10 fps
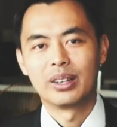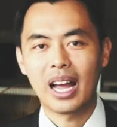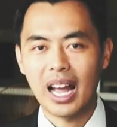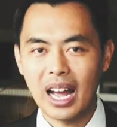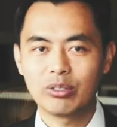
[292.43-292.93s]
You
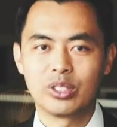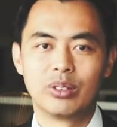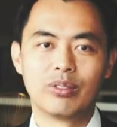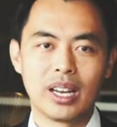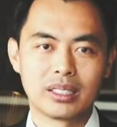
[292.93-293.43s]
have to
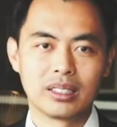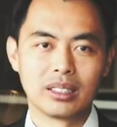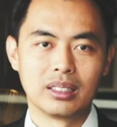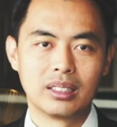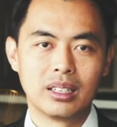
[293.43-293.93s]
invest
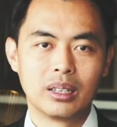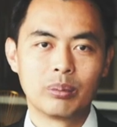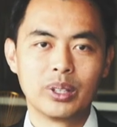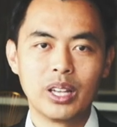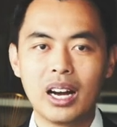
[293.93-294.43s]
it,
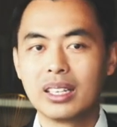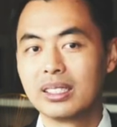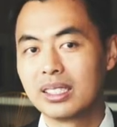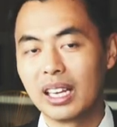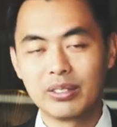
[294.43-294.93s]
but not
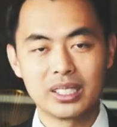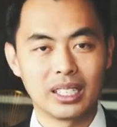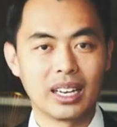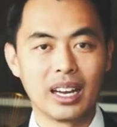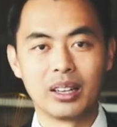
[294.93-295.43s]
in savings
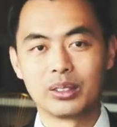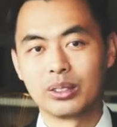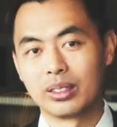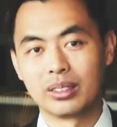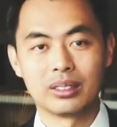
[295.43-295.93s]

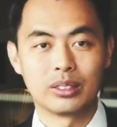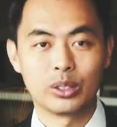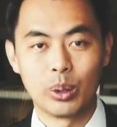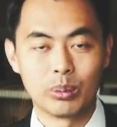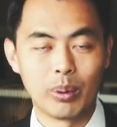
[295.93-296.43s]
accounts or
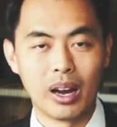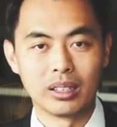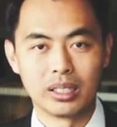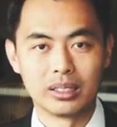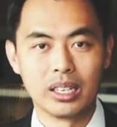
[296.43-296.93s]
term
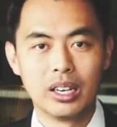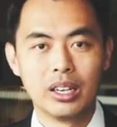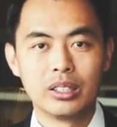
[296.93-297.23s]
deposits.